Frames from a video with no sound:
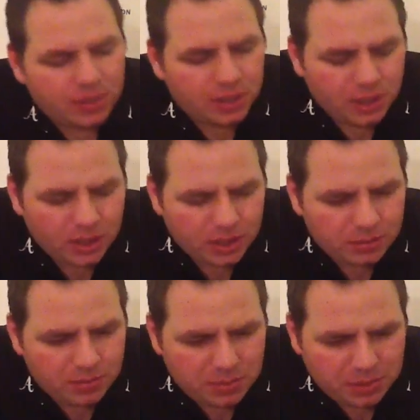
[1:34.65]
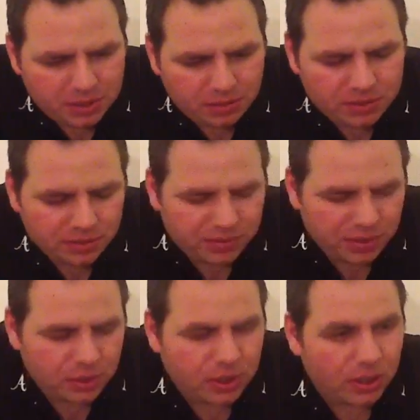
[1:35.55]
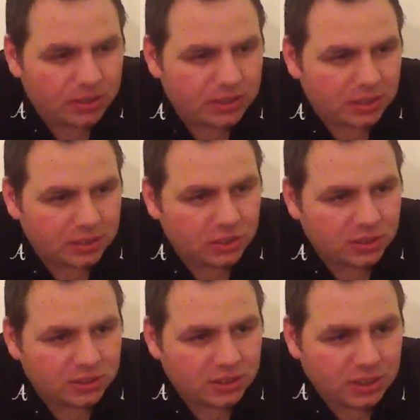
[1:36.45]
I mean, obviously, Phil going all that side to Chesney.